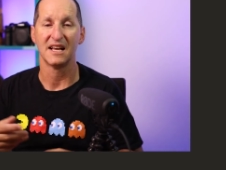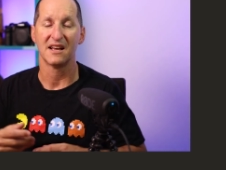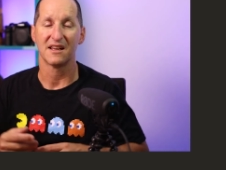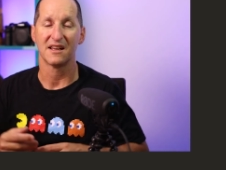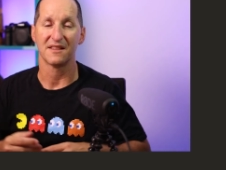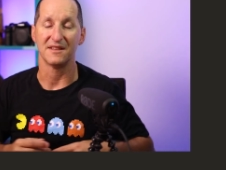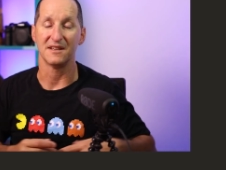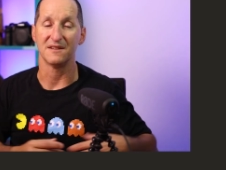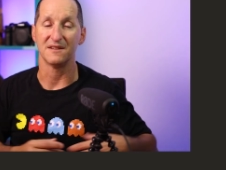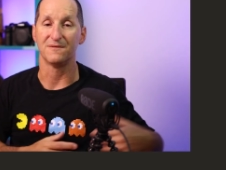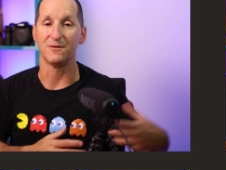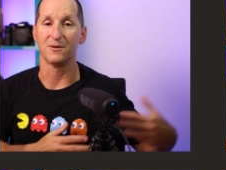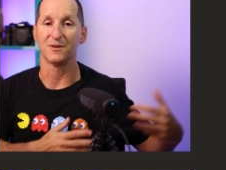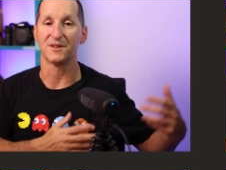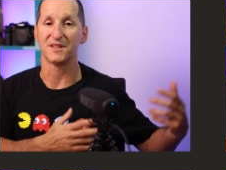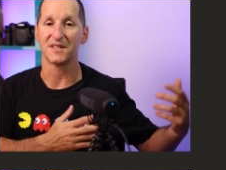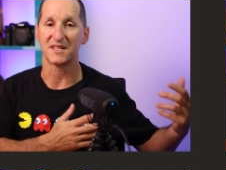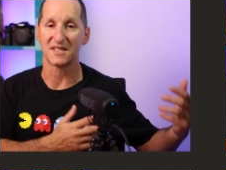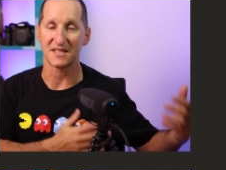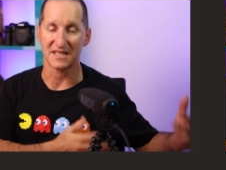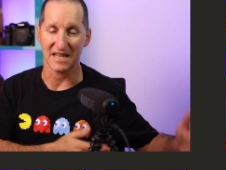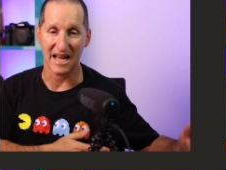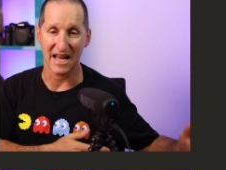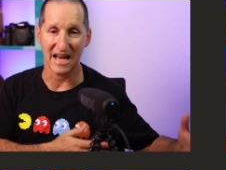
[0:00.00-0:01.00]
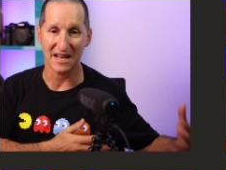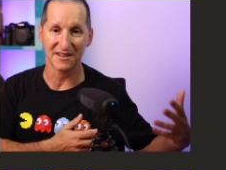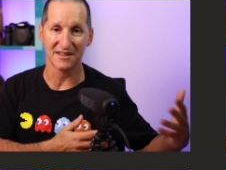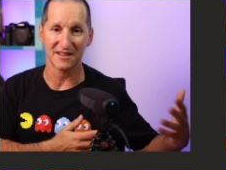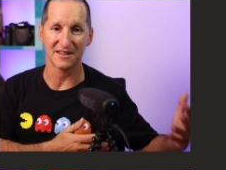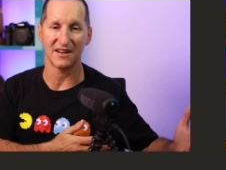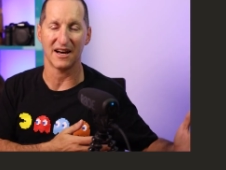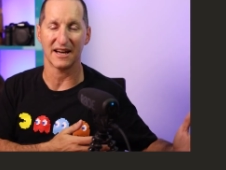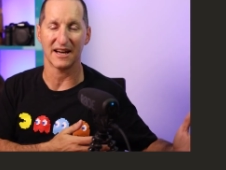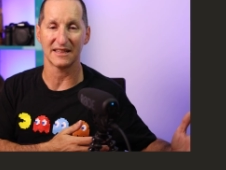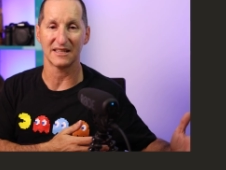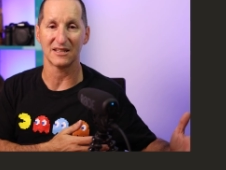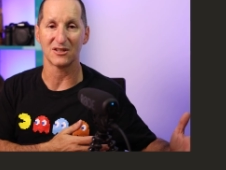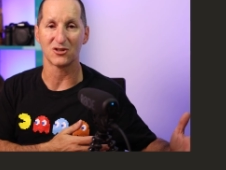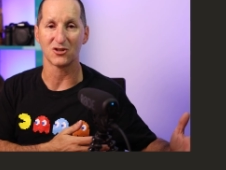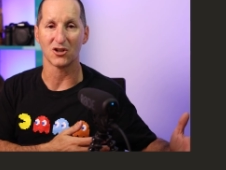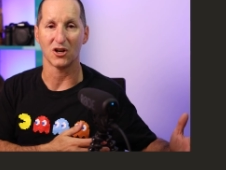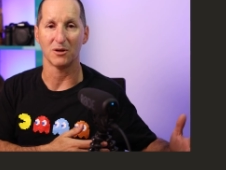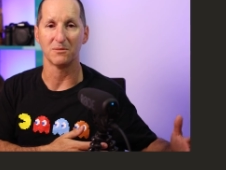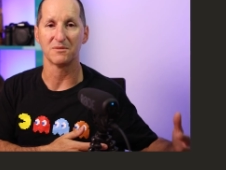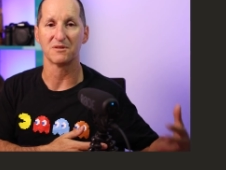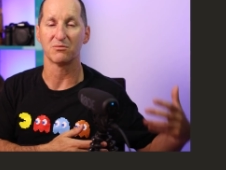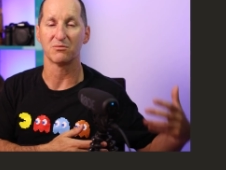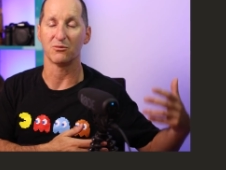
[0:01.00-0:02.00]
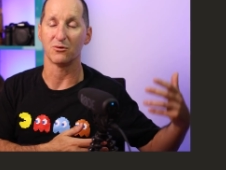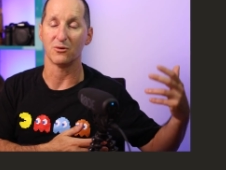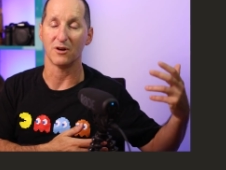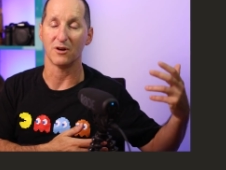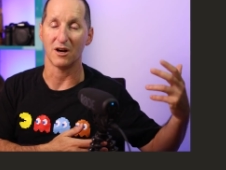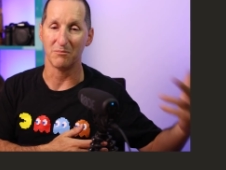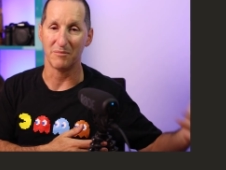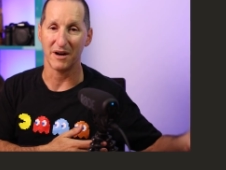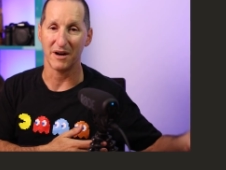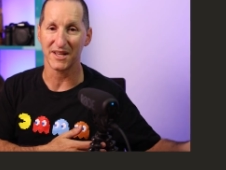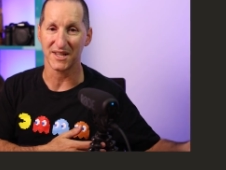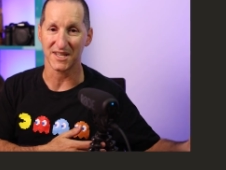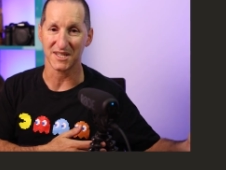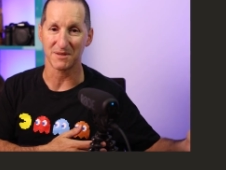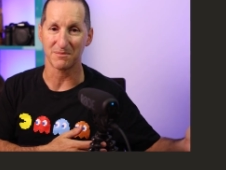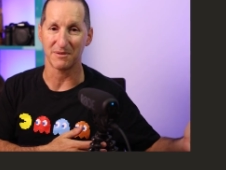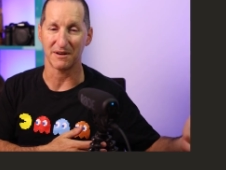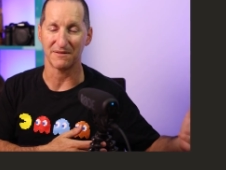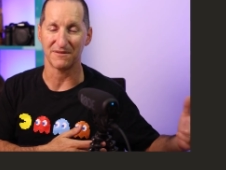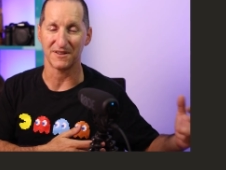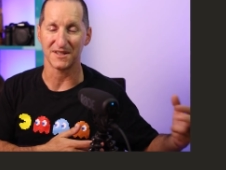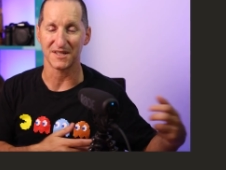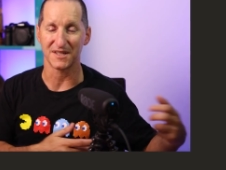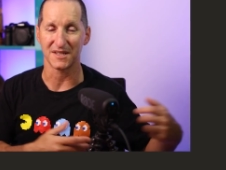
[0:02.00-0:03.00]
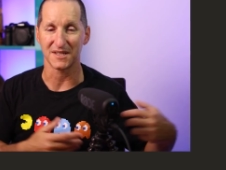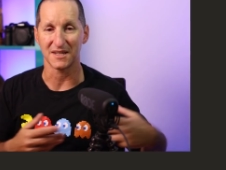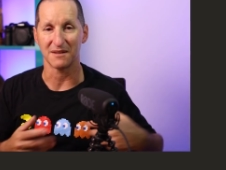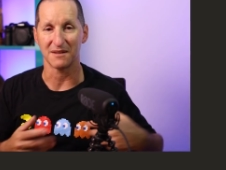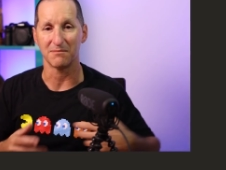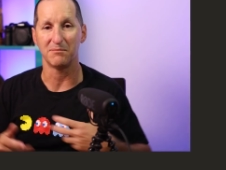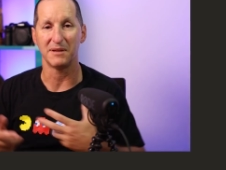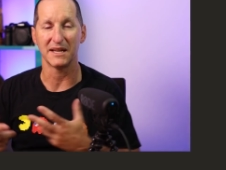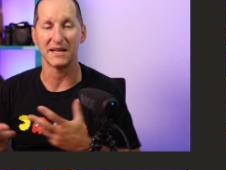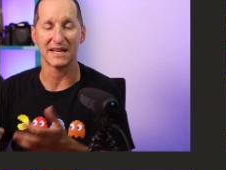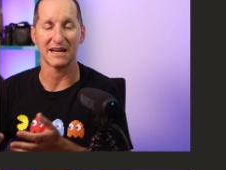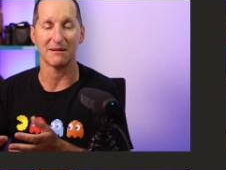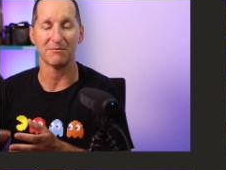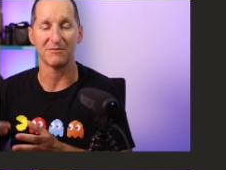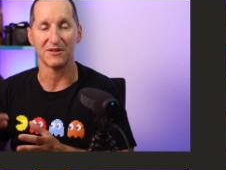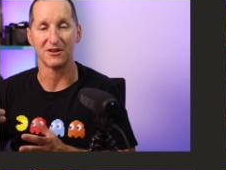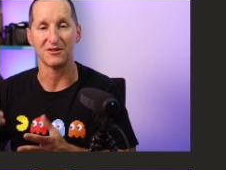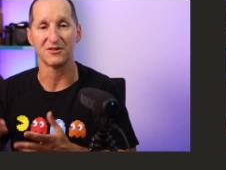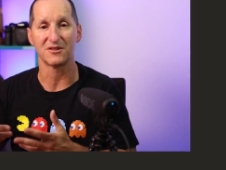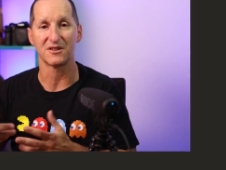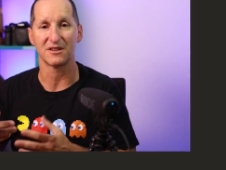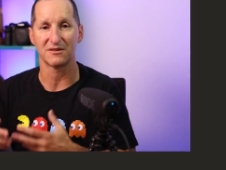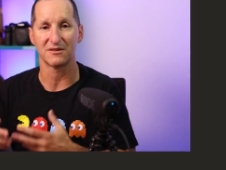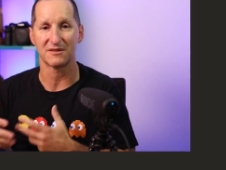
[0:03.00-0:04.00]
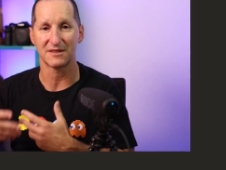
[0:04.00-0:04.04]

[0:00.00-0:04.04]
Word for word: Therefore, the standard nightly jobs will obey those preferences and pick up those